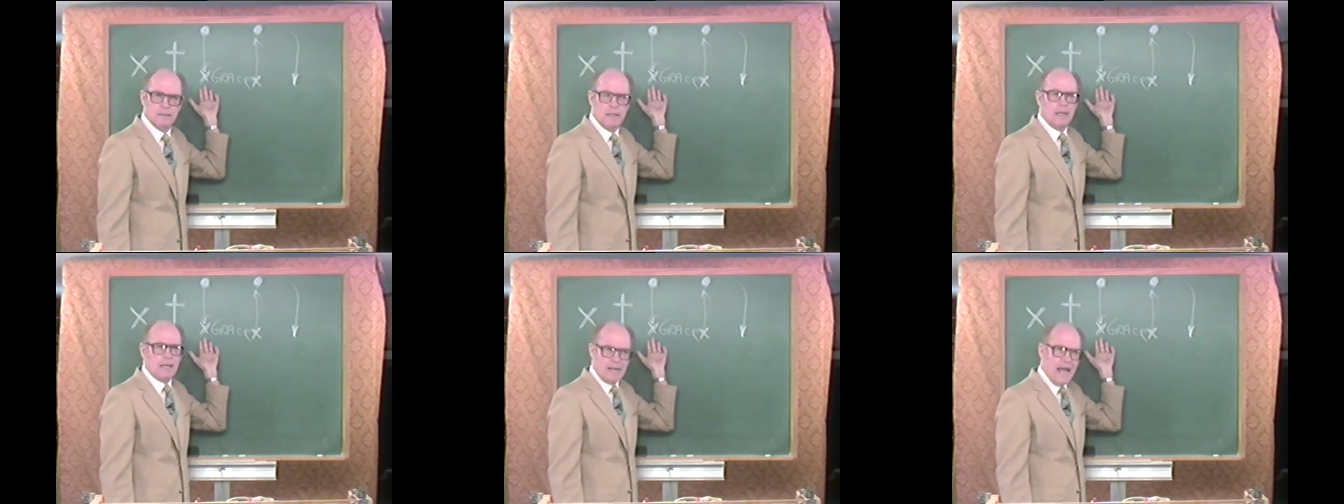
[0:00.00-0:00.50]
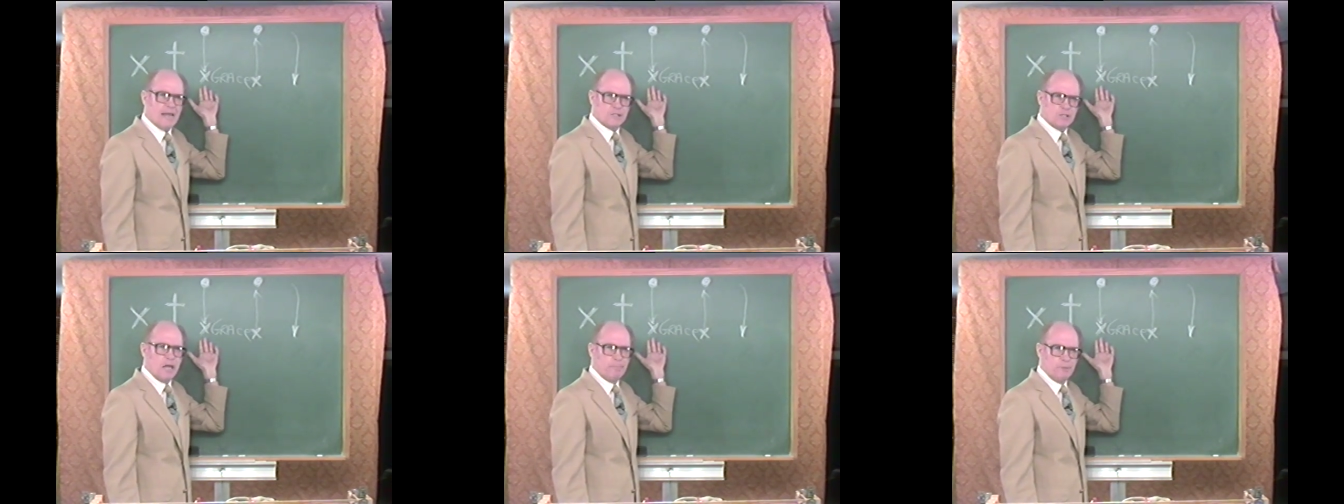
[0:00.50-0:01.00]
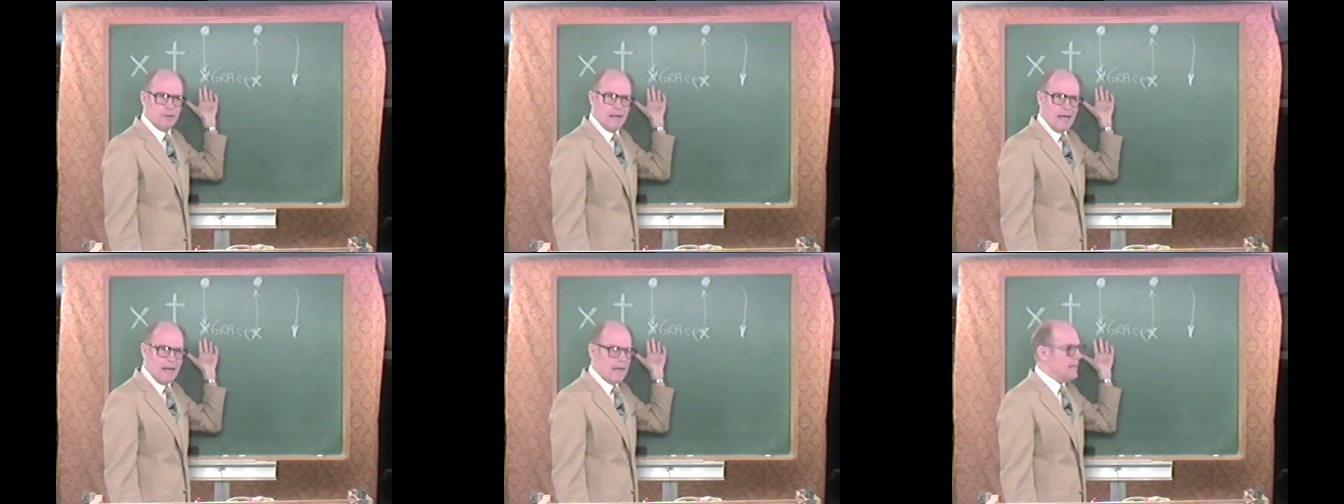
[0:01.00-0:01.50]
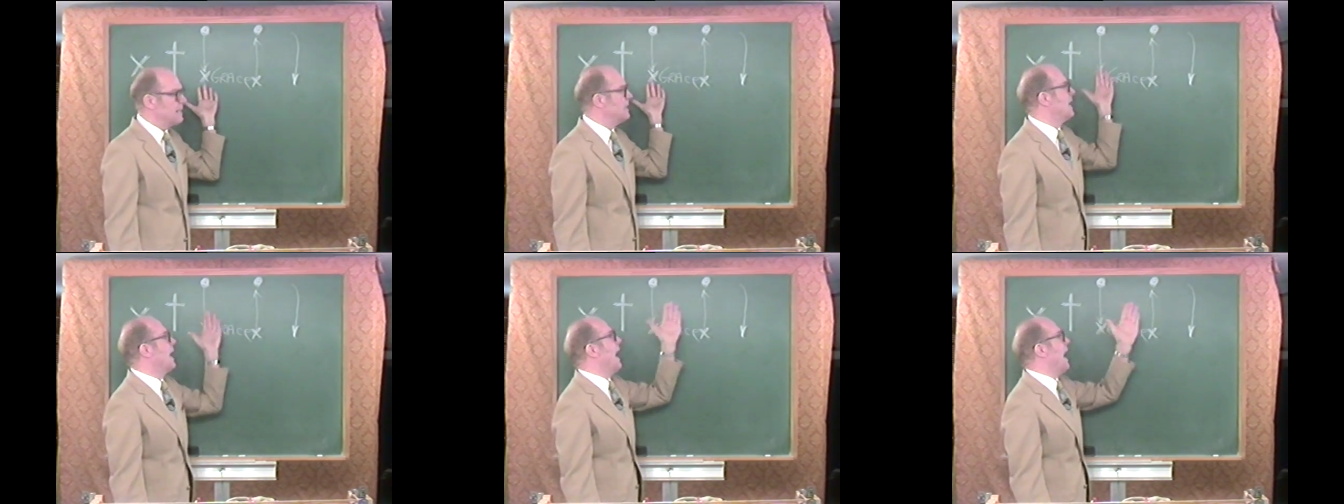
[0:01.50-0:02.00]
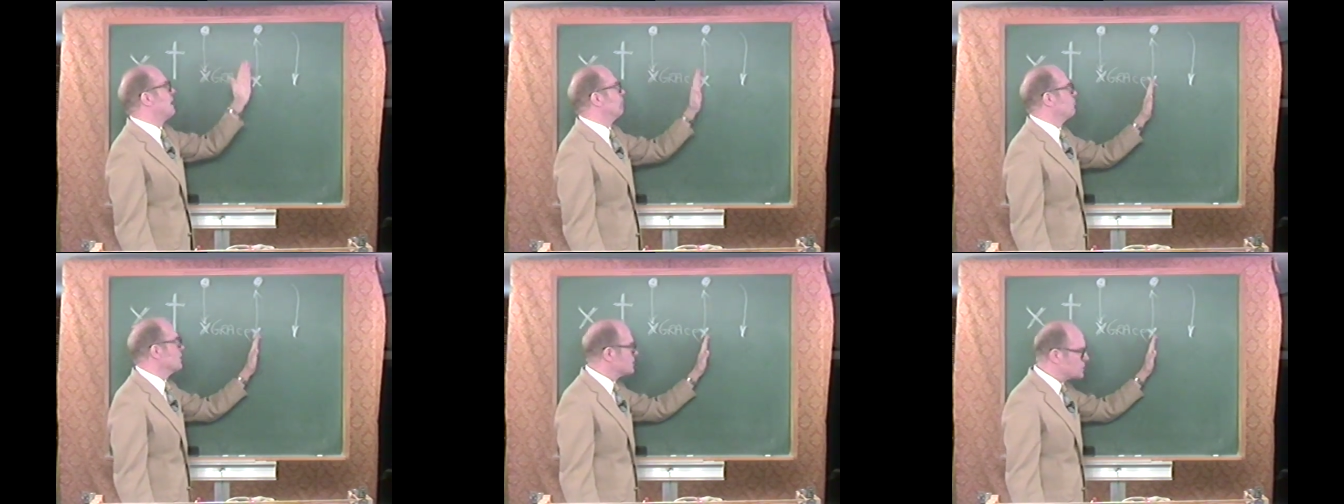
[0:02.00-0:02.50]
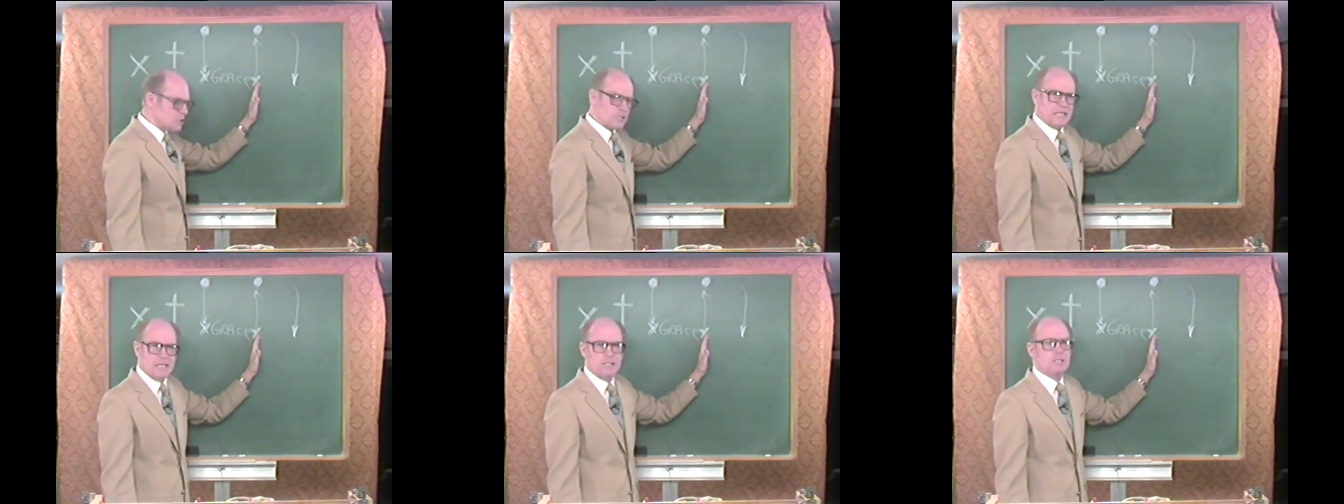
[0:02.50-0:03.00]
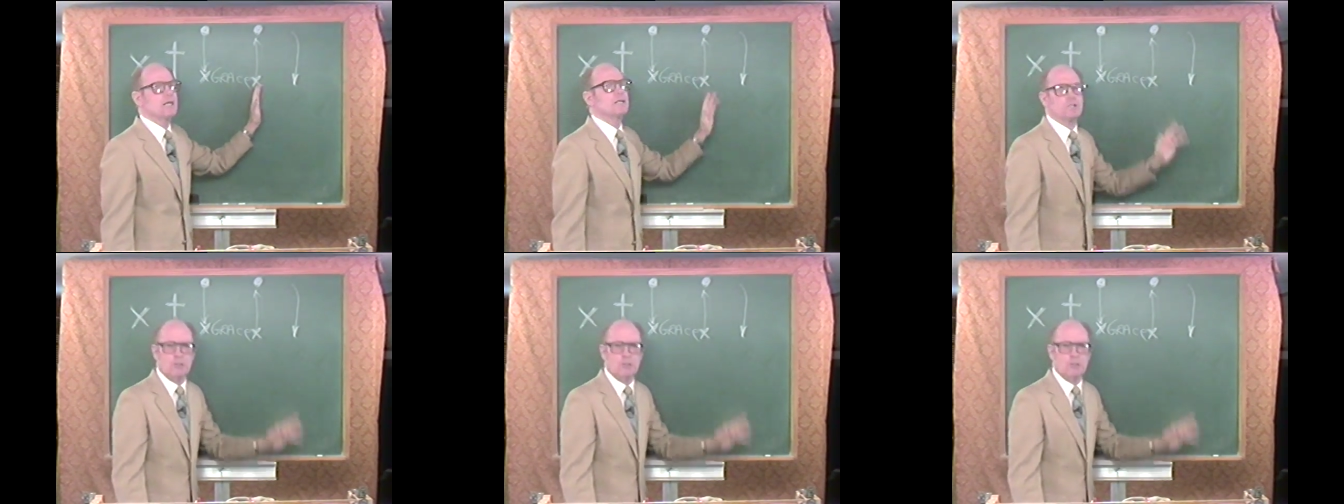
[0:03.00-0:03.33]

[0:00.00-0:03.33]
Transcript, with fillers: in Acts chapter 9 and will cease